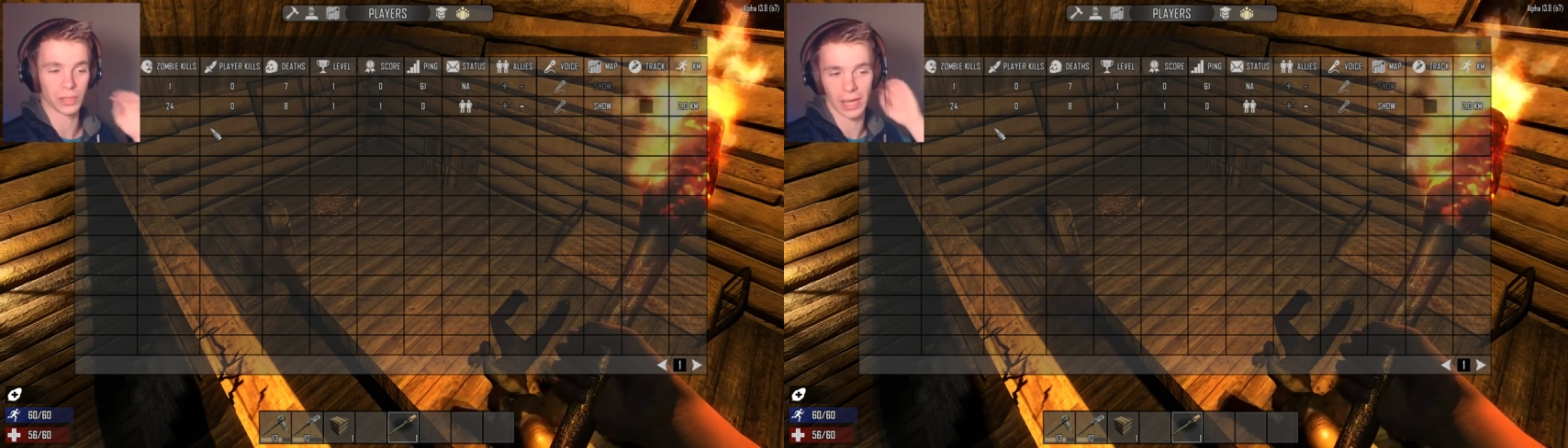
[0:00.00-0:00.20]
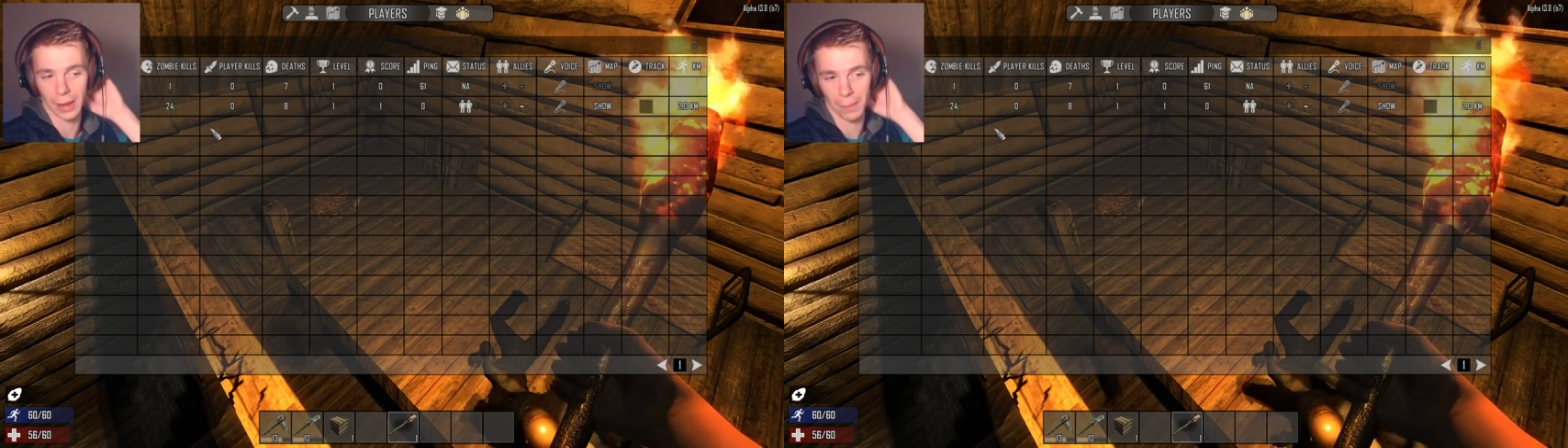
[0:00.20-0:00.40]

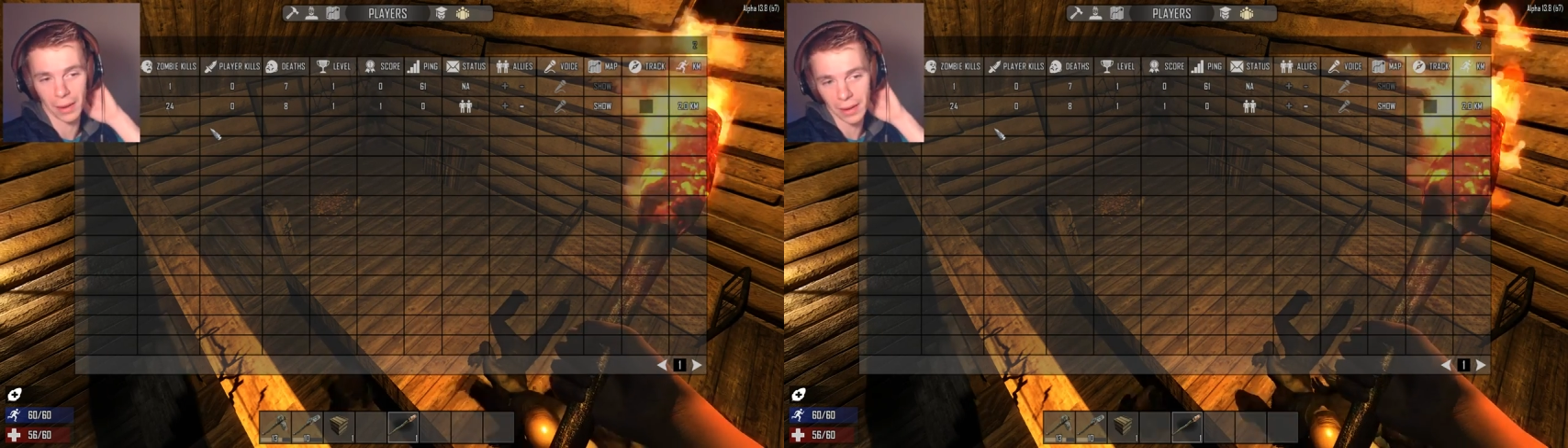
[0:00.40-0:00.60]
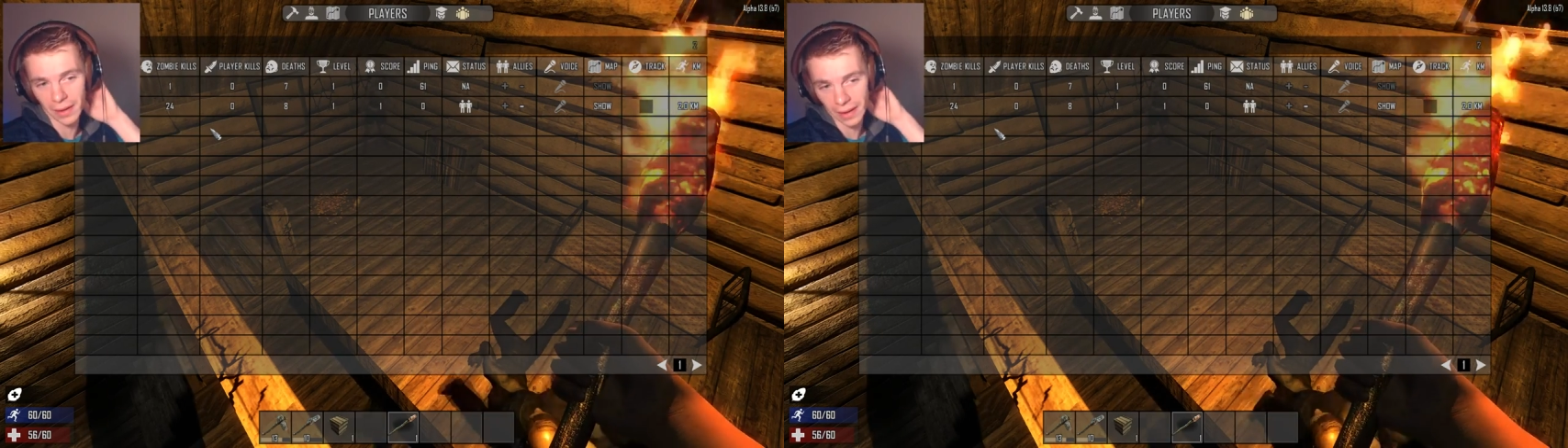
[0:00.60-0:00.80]
time.
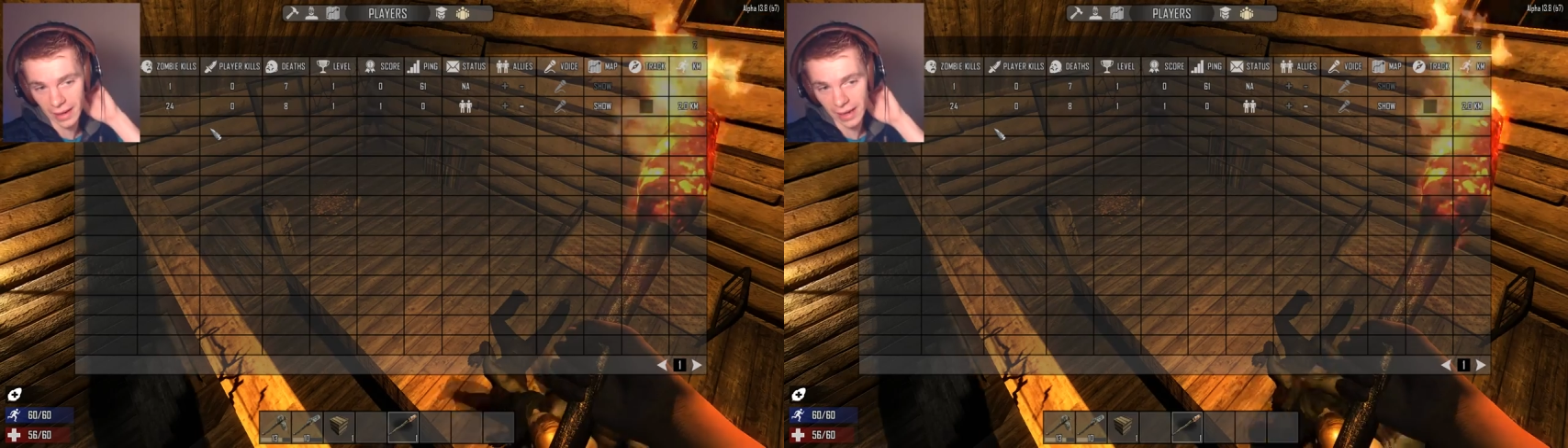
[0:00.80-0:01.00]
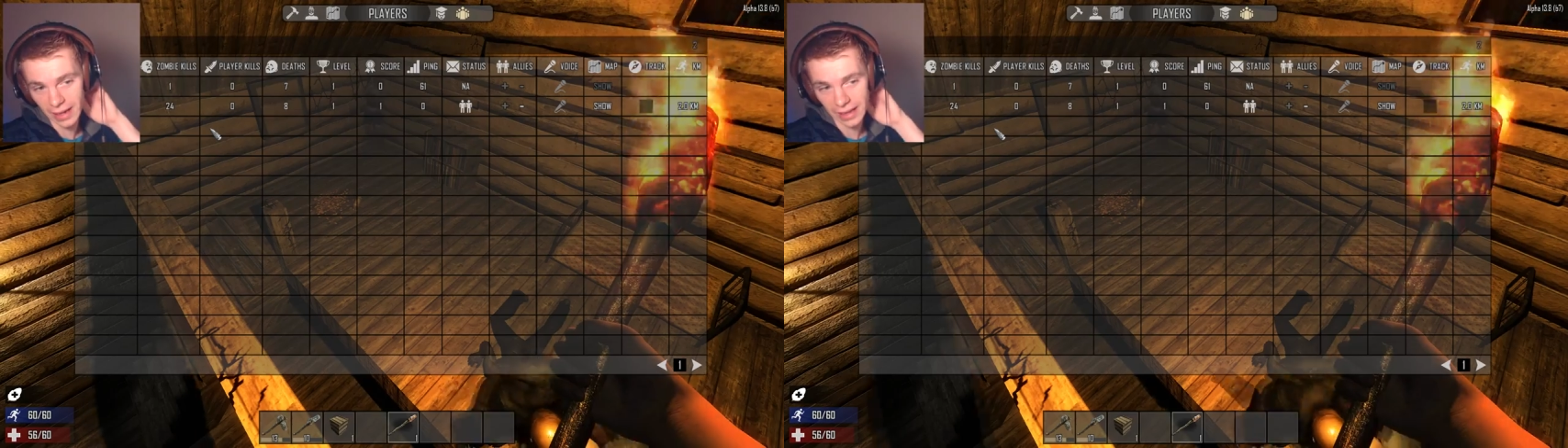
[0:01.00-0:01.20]

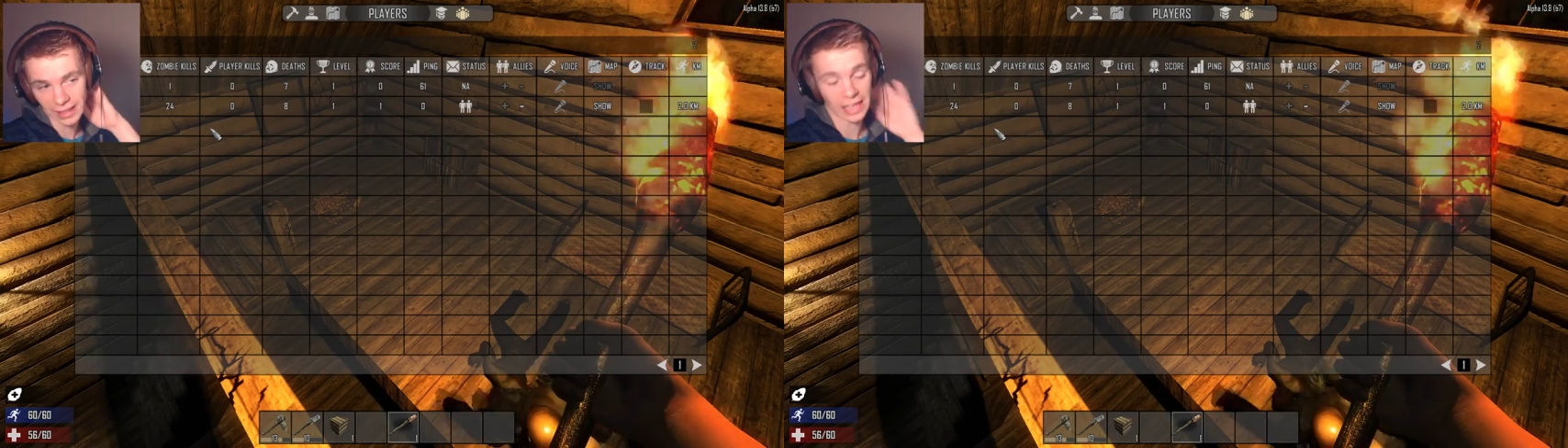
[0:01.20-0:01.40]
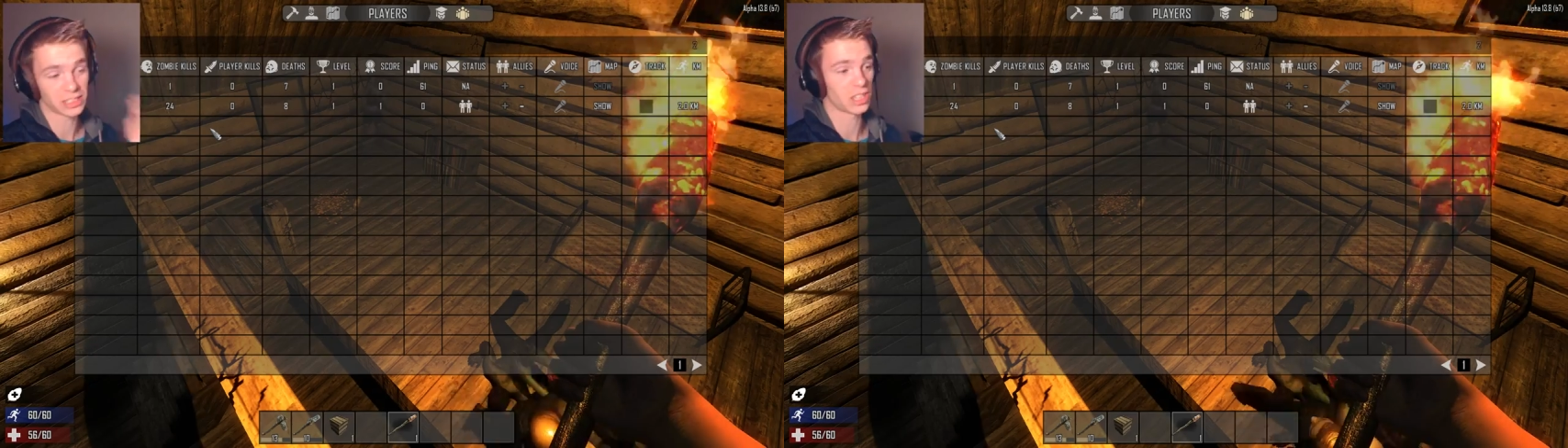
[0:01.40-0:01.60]

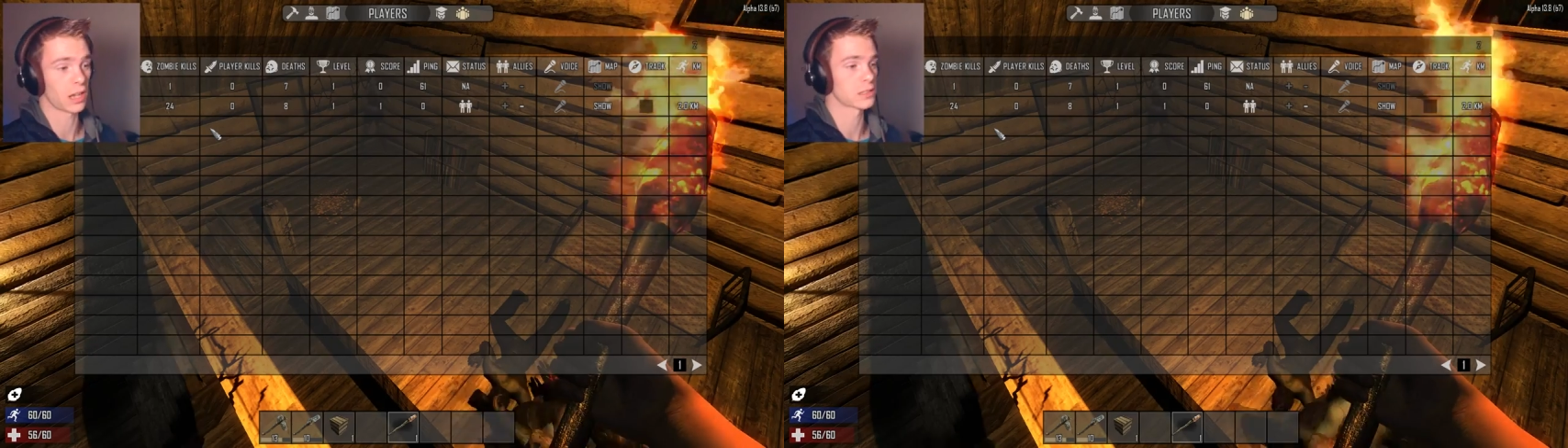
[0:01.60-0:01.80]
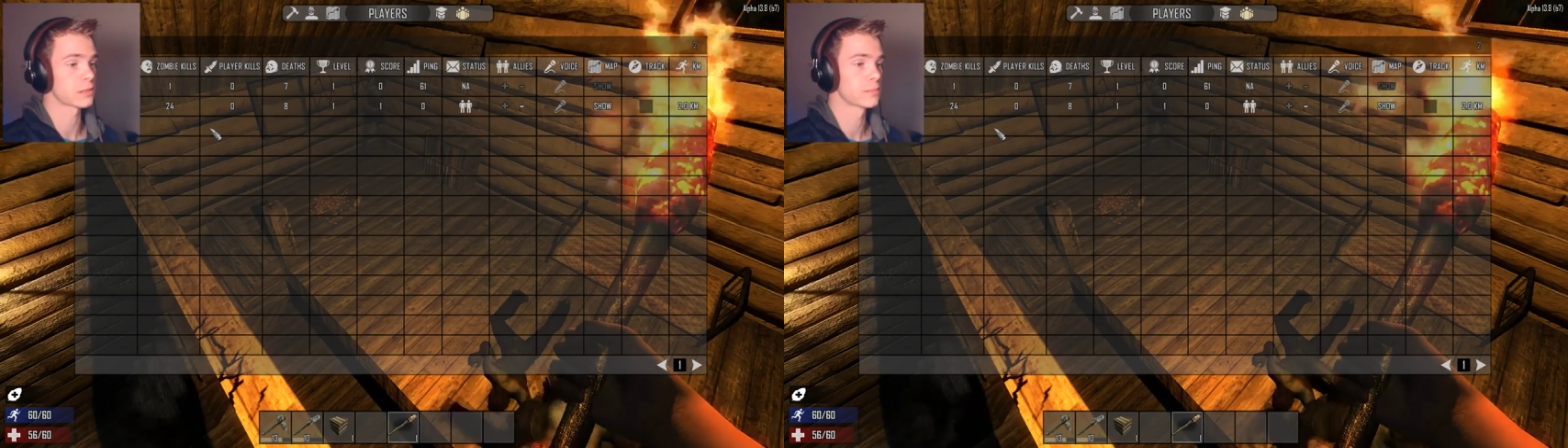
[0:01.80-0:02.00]
That
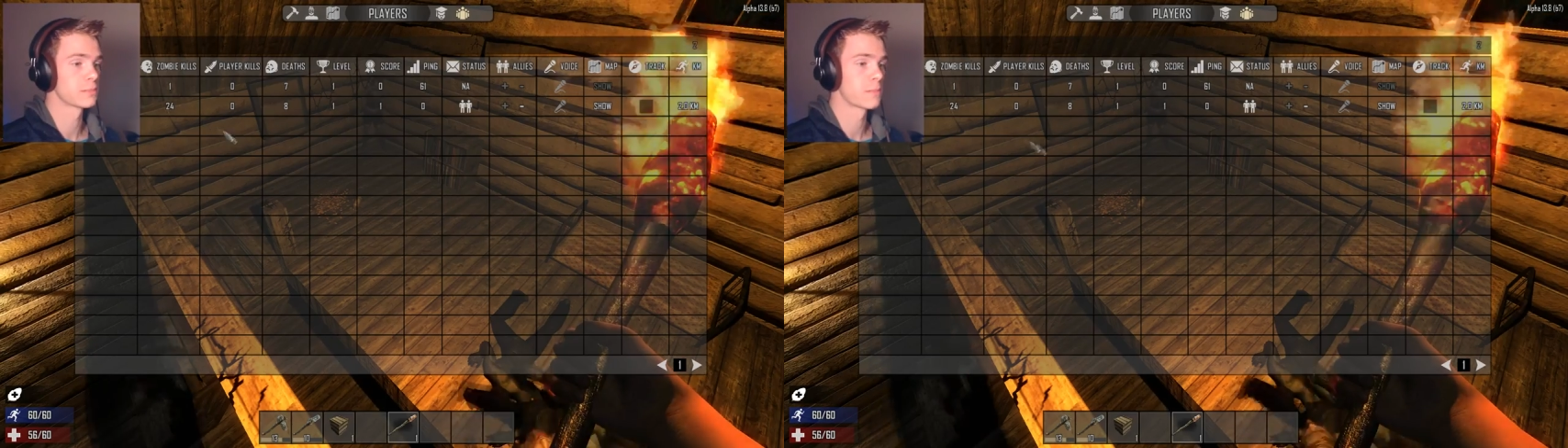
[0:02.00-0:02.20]
sucks.